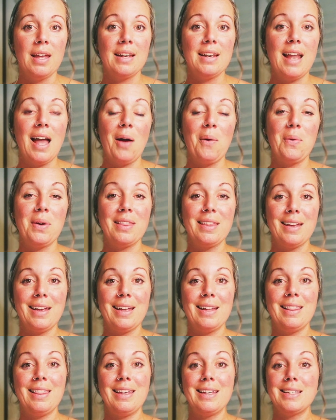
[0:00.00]
Now,
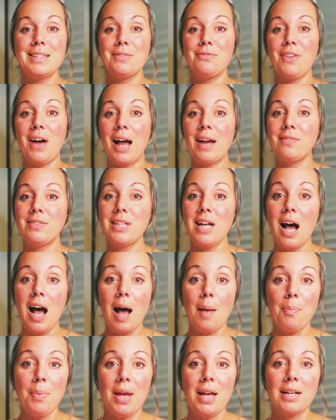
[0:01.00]
within these 5
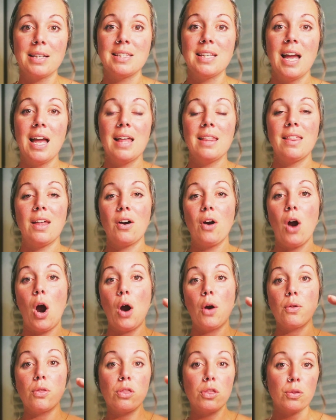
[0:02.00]
topics, there
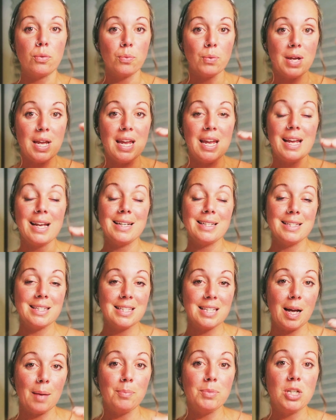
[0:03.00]
are 3
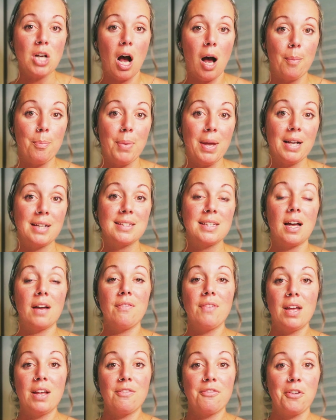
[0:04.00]
subtopics
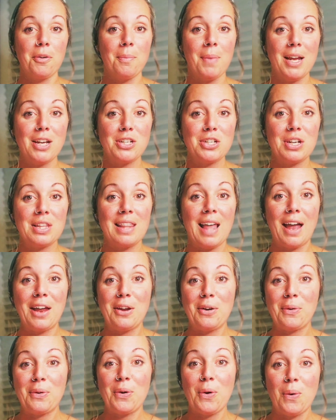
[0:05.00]
of information that
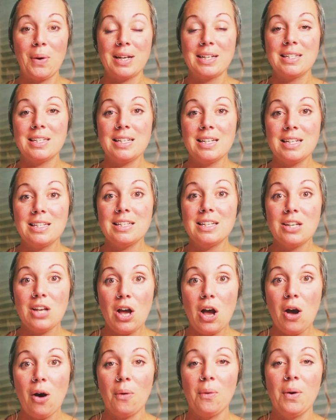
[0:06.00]
you're going to need to
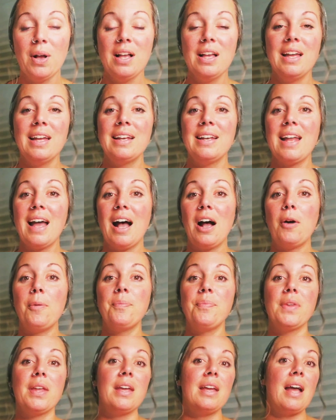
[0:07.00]
know.
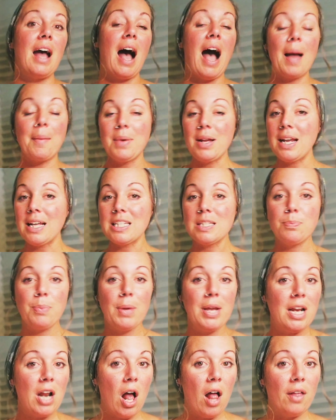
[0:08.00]
Now, I'm going to
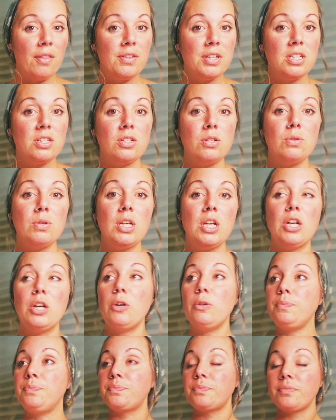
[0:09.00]
explain all of this to
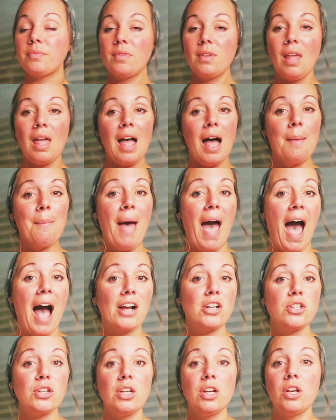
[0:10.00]
you. I'm
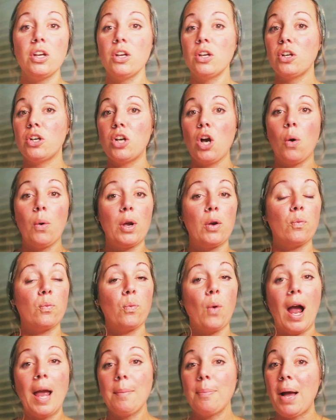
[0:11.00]
actually going
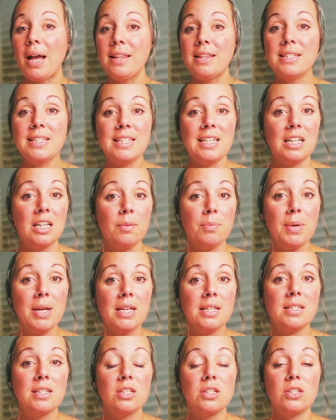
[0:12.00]
right by the
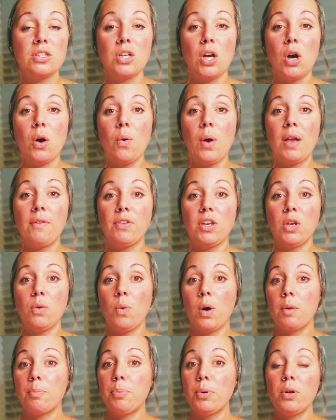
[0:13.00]
syllabus. So if you
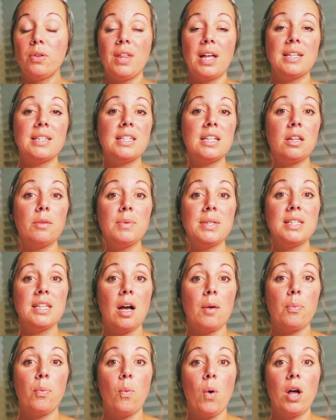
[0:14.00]
want to pull that syllabus
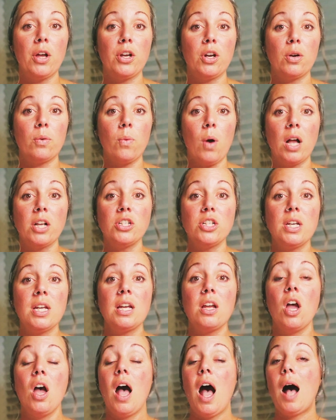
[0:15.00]
up while you're
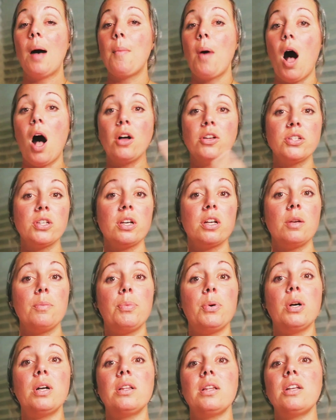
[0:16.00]
watching, I'm also going to
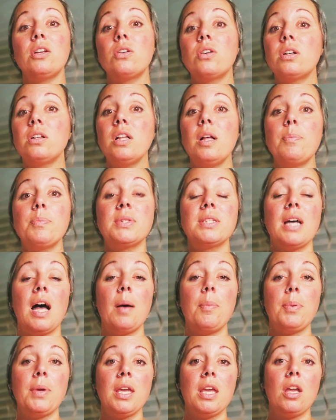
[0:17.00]
put little clips
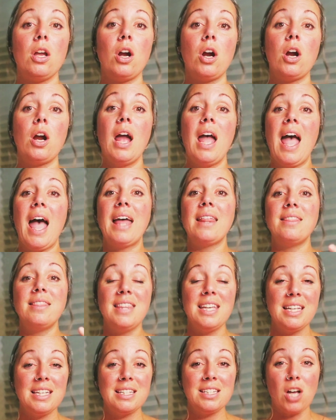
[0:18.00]
up here. And
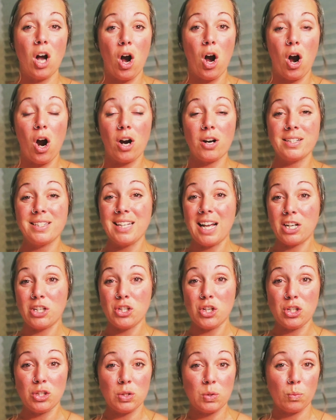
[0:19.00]
these are
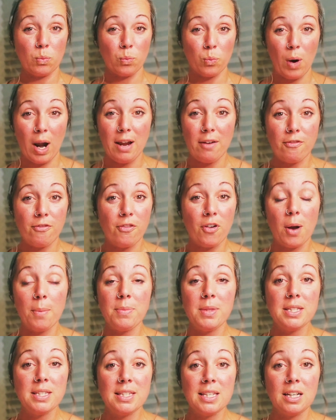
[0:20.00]
sections right from
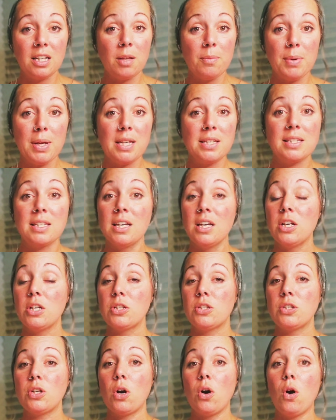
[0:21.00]
the syllabus.
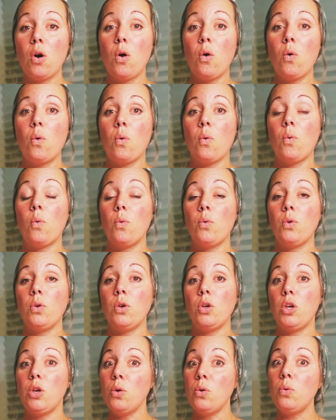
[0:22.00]
So
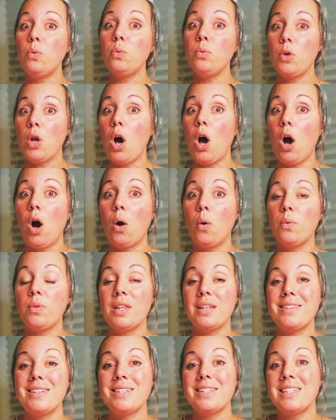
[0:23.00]
you know
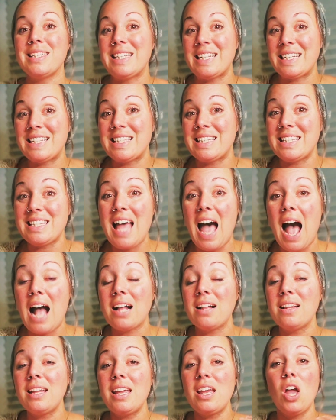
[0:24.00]
that this is
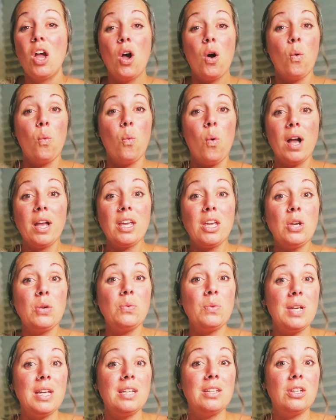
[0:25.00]
exactly what you
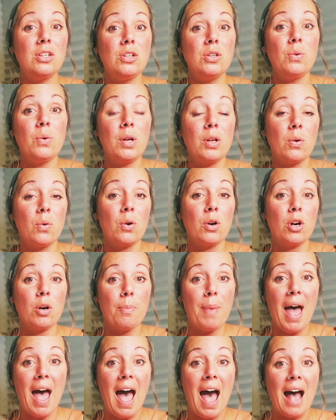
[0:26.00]
need to do in order
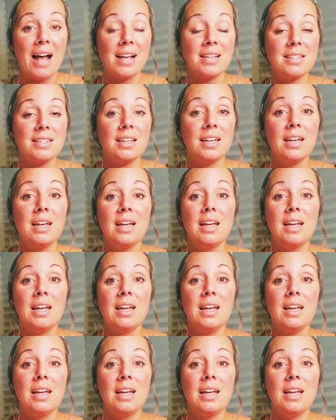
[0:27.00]
to pass.